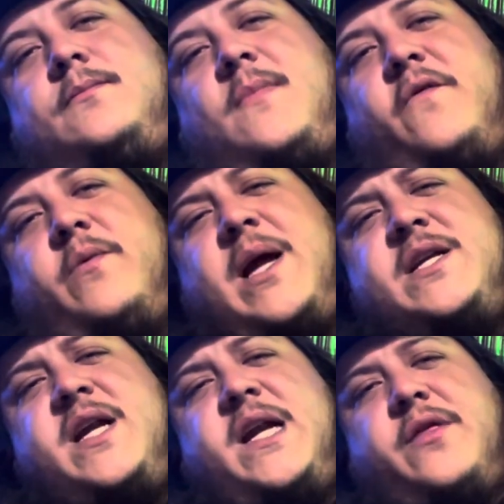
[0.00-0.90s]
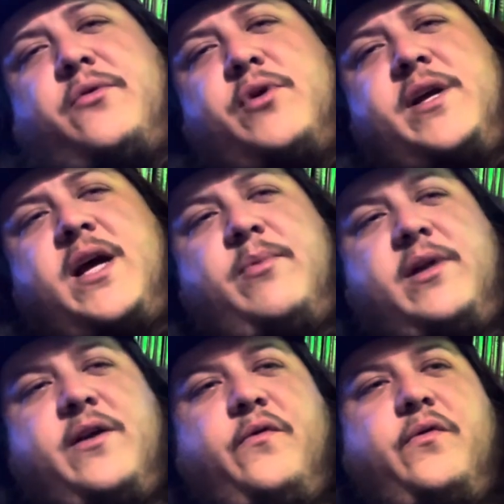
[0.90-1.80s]
from 1983, I
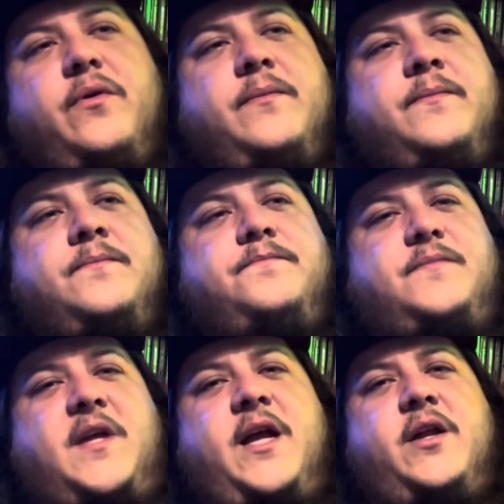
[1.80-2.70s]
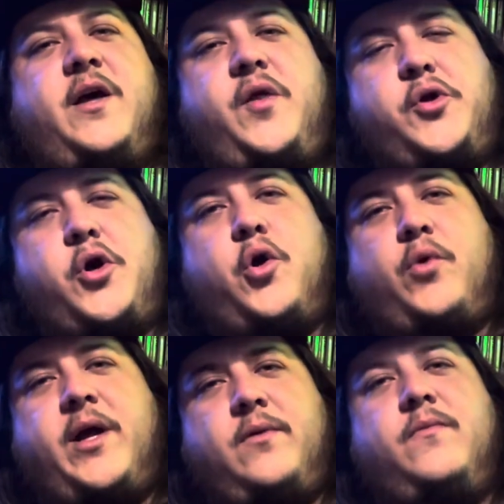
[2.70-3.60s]
believe. And this Code
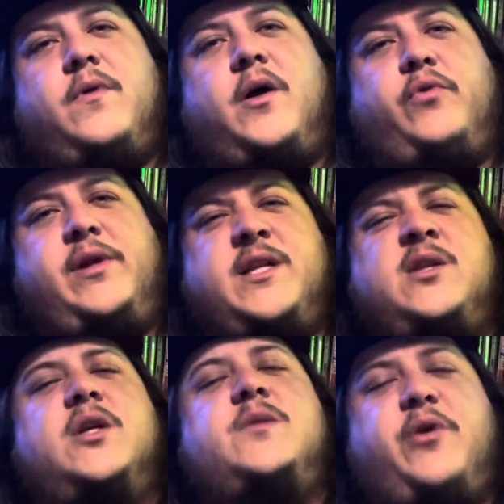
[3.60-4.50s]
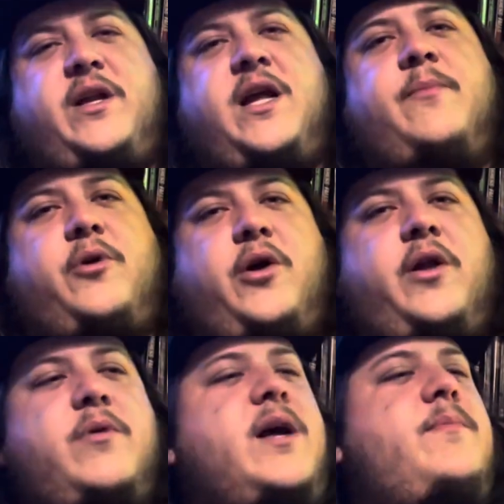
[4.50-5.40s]
Red release looks pretty damn good,
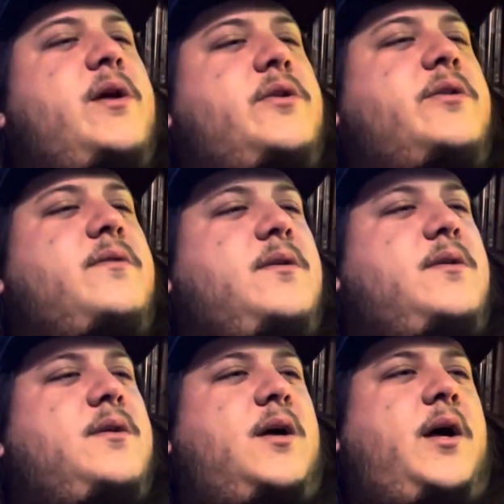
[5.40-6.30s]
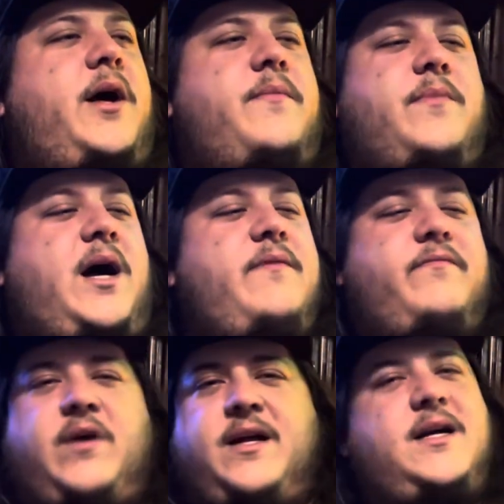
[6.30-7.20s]
in my opinion. I'm
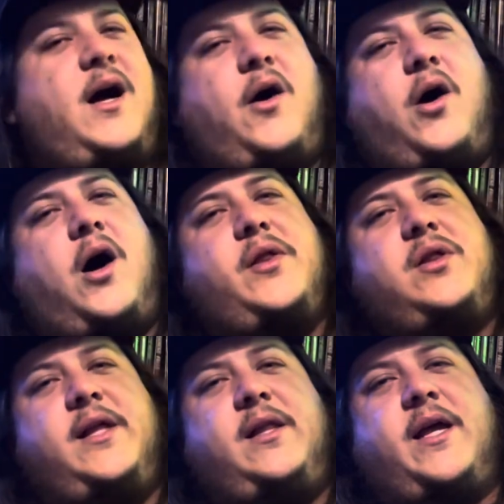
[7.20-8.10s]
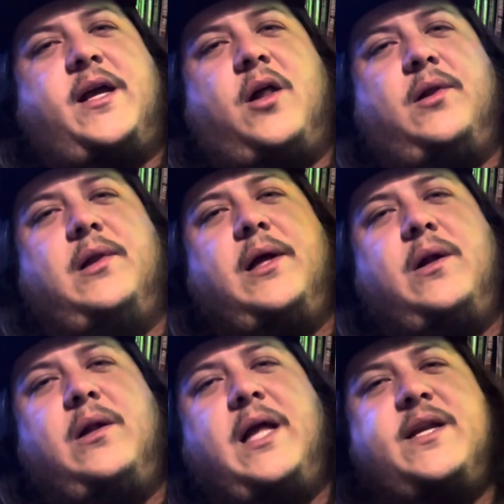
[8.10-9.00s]
honestly, like, a
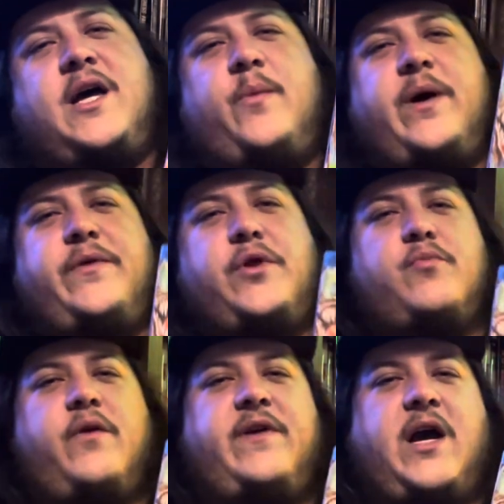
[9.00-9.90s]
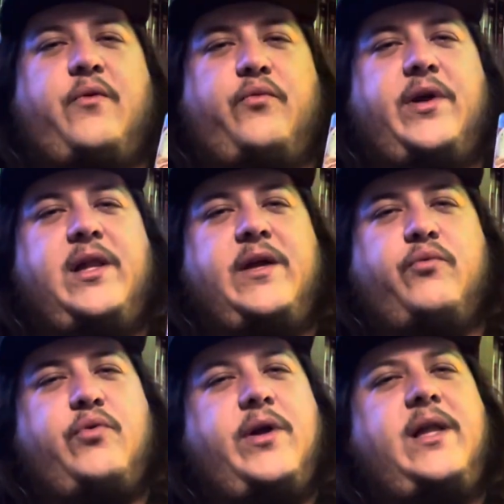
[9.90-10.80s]
little let down by this movie. I really,
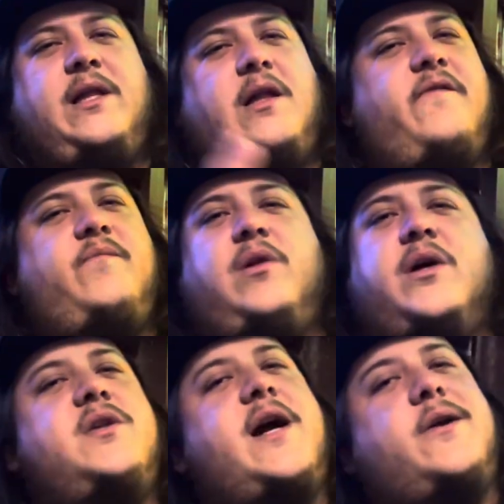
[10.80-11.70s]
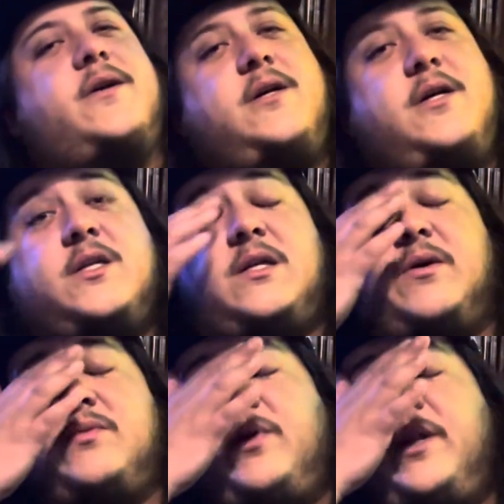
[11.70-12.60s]
really love Blood Diner. So I
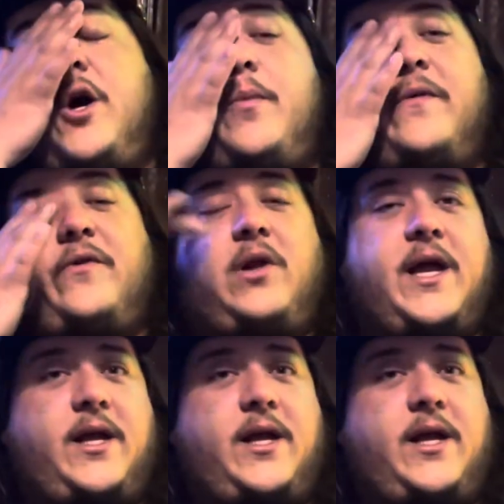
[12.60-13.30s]
was really hoping for, like,